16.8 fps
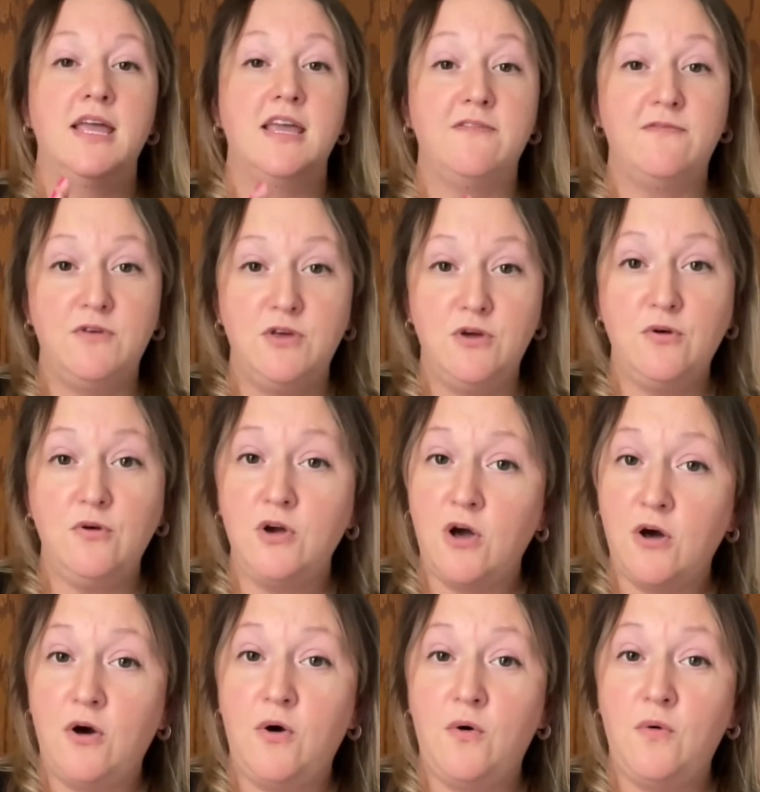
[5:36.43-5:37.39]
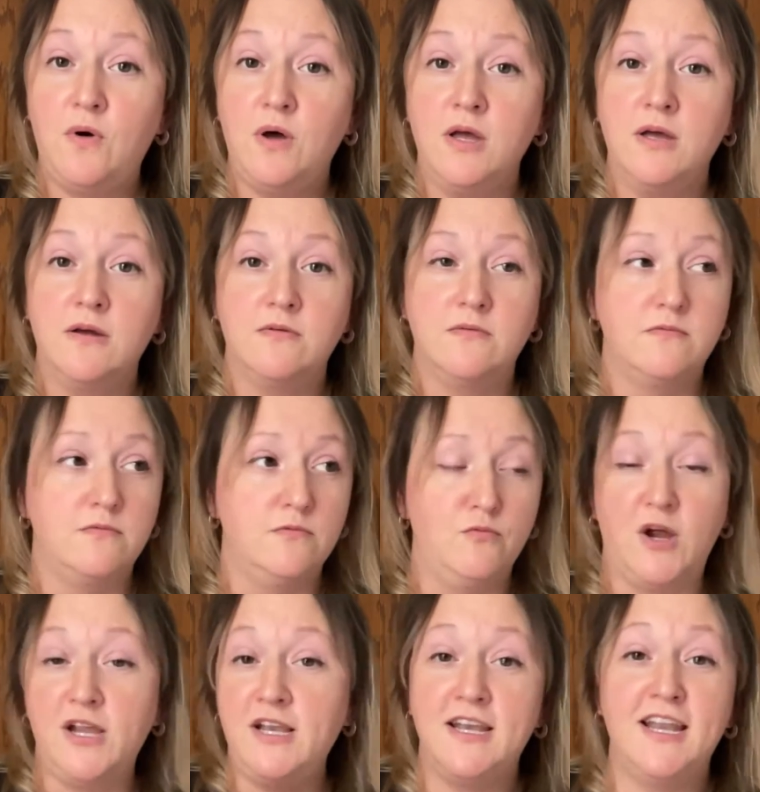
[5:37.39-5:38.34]
If you go
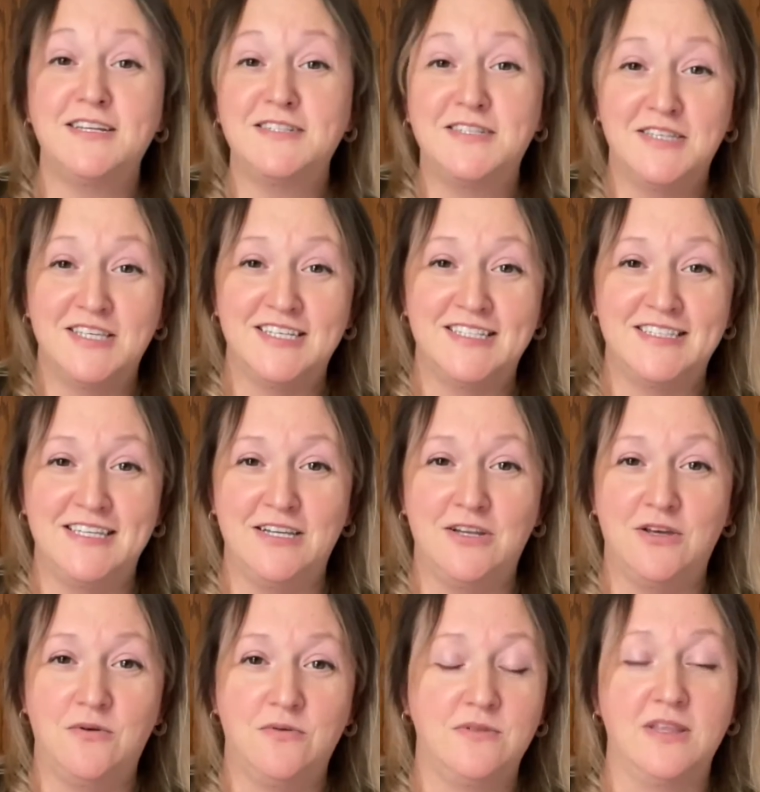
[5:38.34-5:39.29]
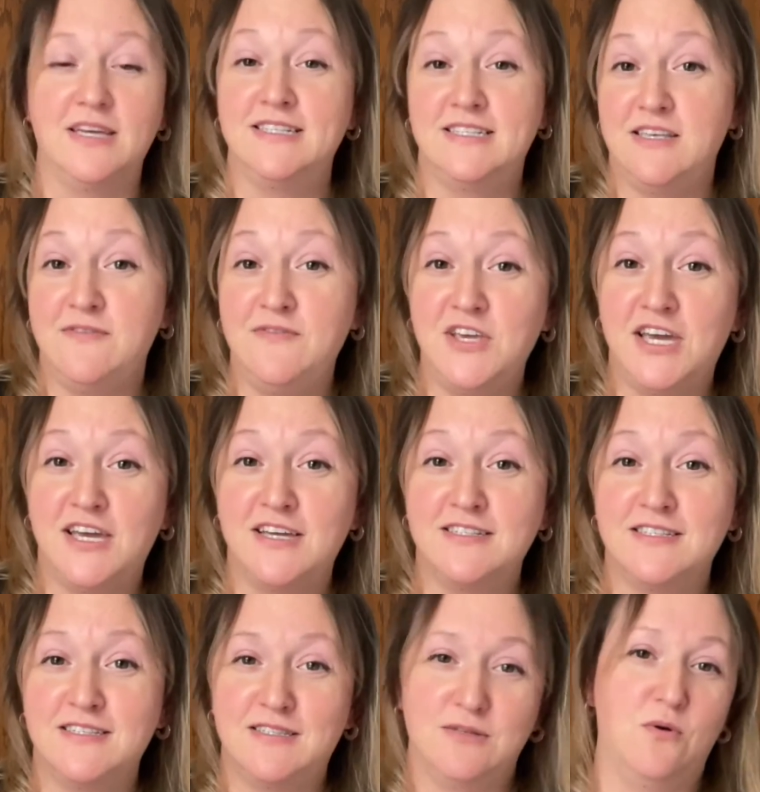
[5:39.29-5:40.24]
right next to the casino, like
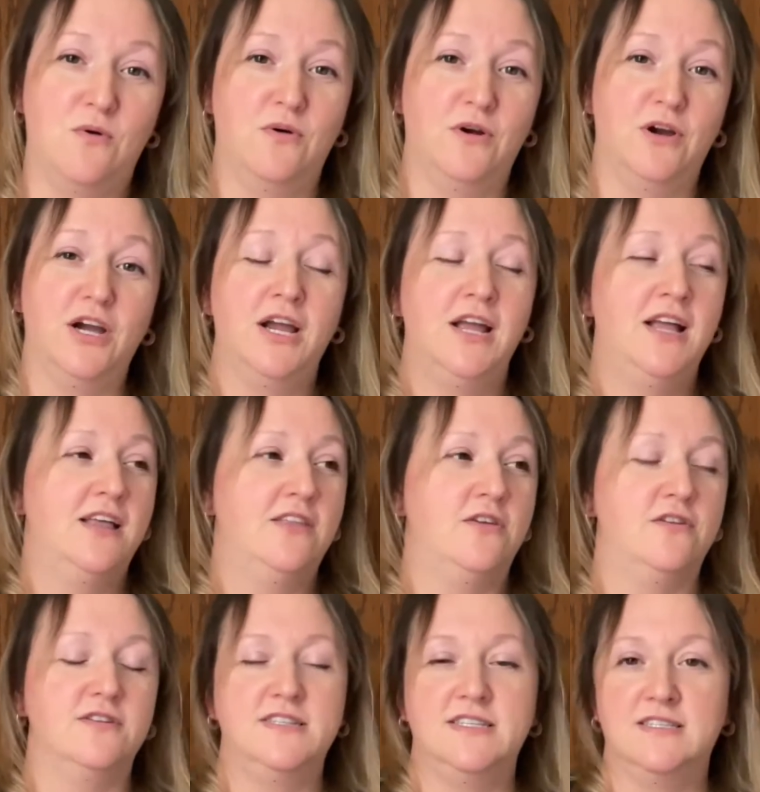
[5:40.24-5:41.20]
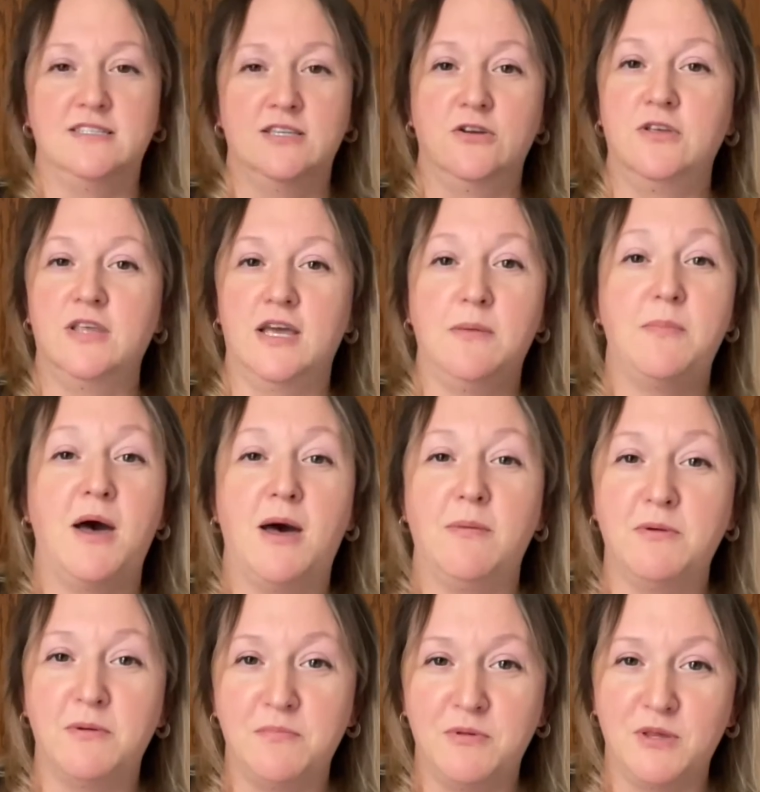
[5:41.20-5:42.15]
CVS, or there's these little like
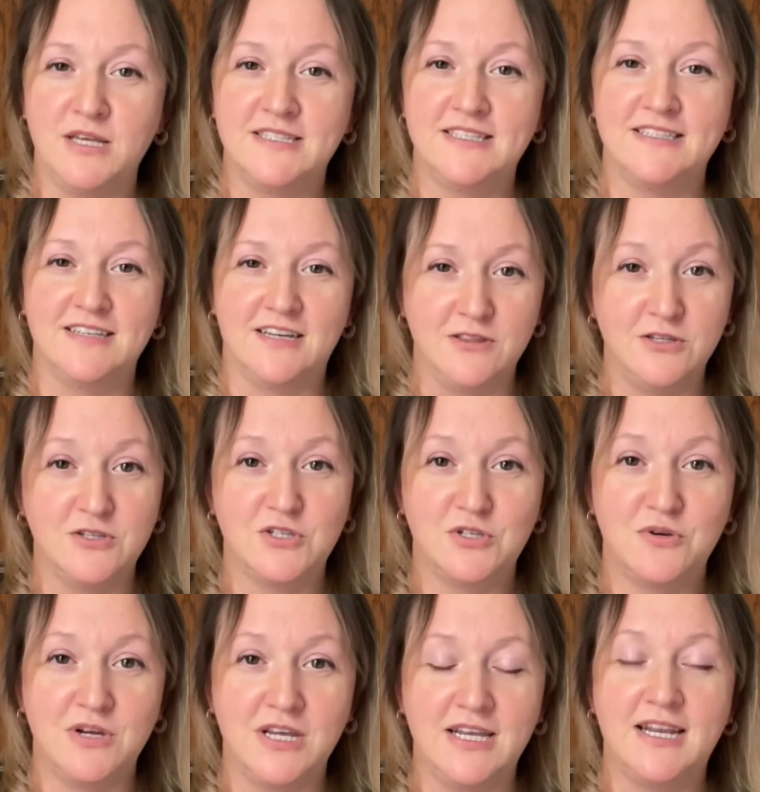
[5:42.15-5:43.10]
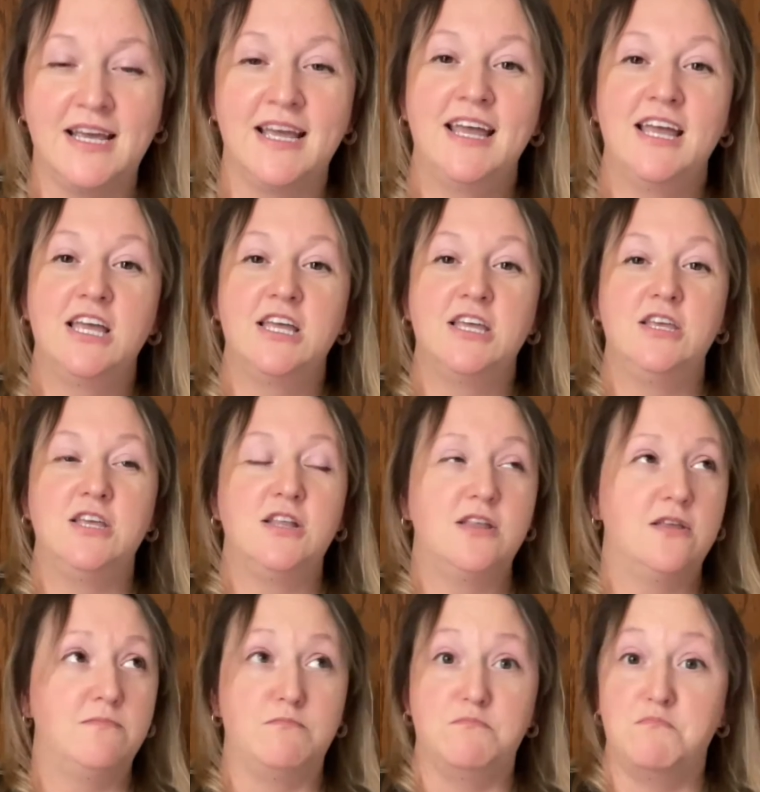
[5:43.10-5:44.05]
pop-up places on the street,
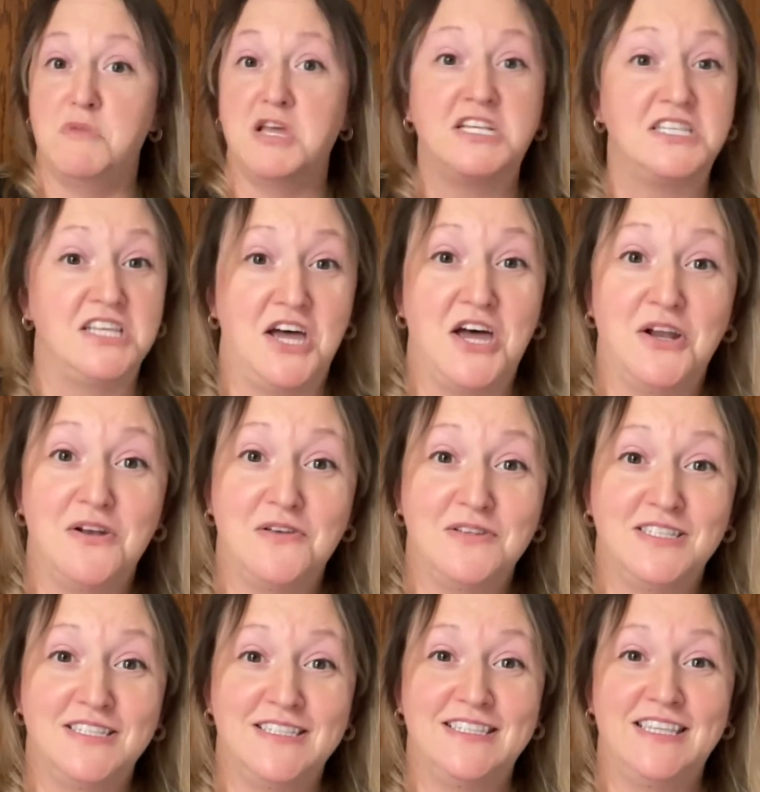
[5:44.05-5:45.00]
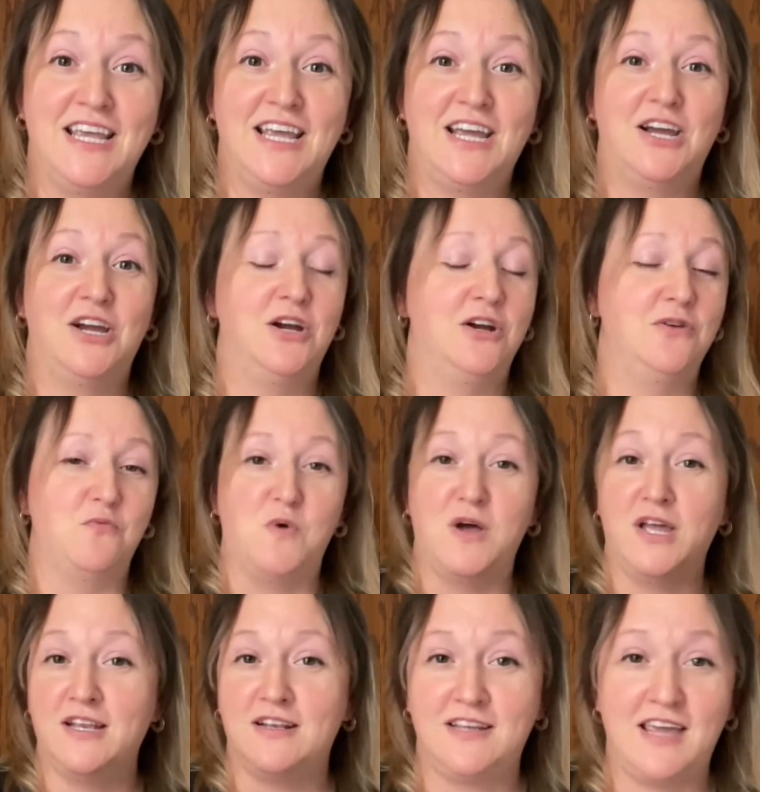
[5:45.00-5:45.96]
McDonald's is there,
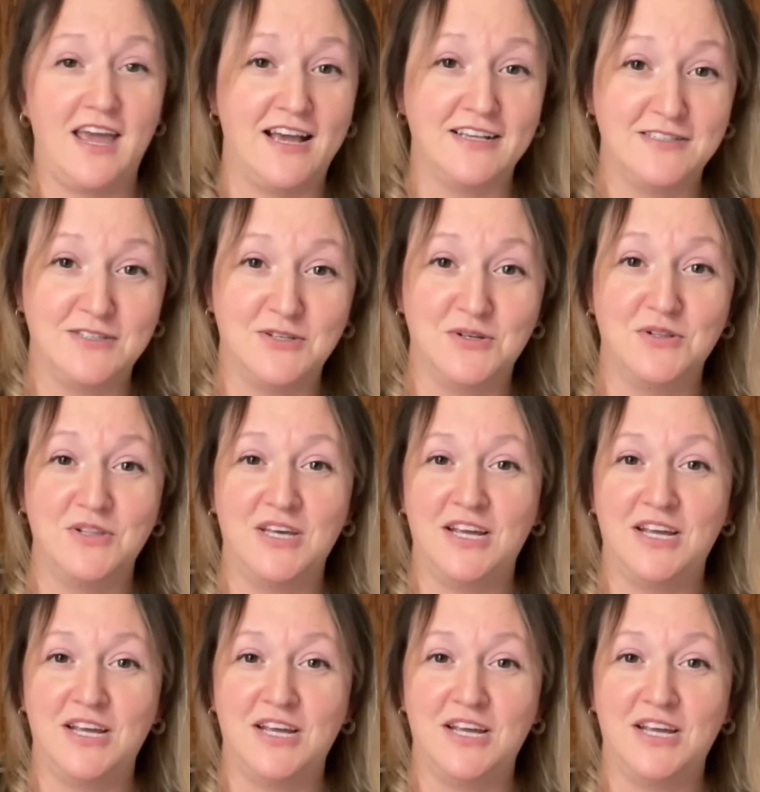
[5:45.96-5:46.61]
White Castle,